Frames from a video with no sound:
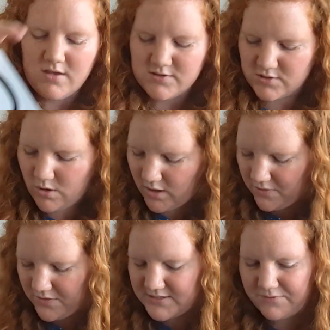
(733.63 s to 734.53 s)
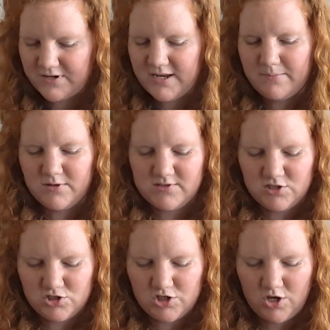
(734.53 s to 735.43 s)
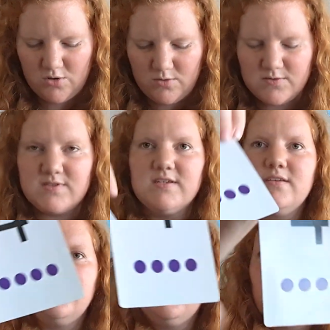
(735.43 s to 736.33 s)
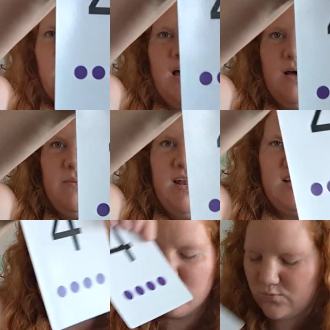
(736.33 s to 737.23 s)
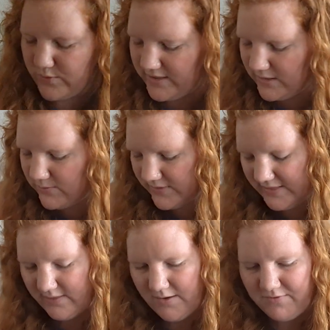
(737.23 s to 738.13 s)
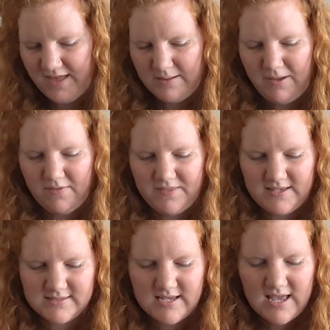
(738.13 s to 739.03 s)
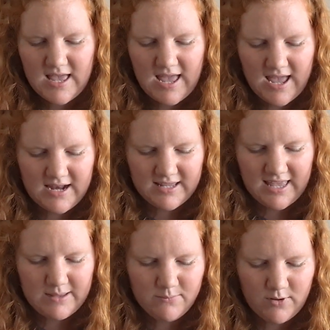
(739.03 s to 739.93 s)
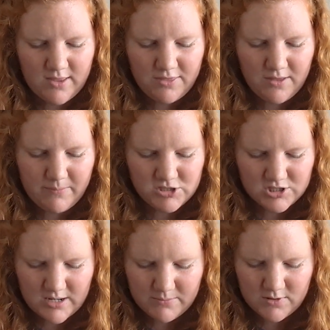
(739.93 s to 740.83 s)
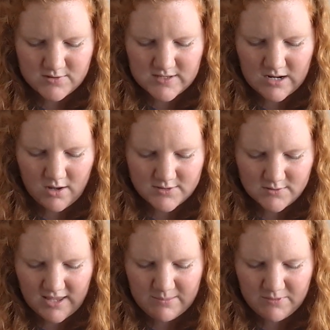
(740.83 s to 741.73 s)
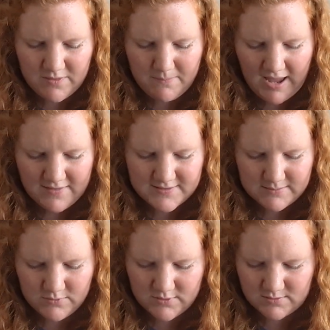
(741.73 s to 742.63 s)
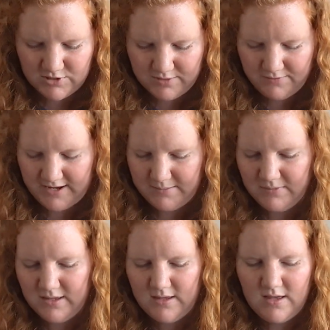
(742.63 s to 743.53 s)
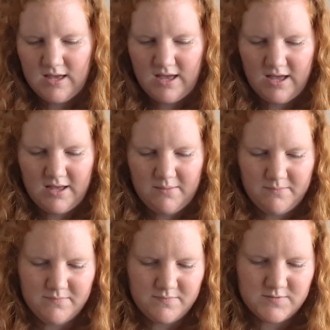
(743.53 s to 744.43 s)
So all of the different numbers it shows. And I just really, really love that about these. And it came with a bunch of numbers and it also came with the math symbols. I'm trying to find them.